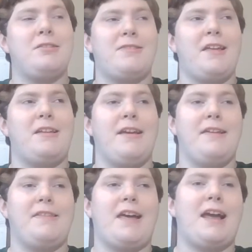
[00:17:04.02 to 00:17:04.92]

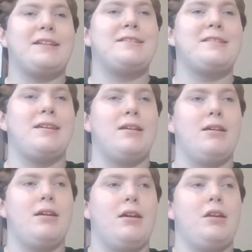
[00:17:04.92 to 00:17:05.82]
thinking that,
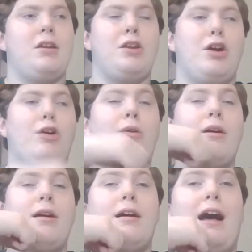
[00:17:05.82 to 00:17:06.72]
you know,
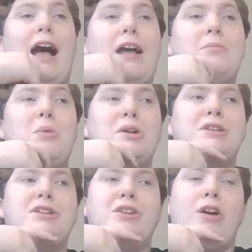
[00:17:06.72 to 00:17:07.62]
I
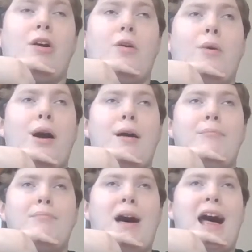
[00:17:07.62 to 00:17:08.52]
wouldn't know
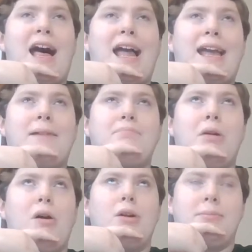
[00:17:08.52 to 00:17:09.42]
my
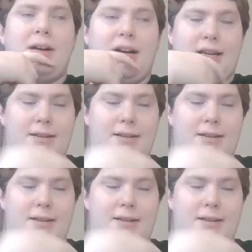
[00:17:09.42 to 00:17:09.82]
Pokemon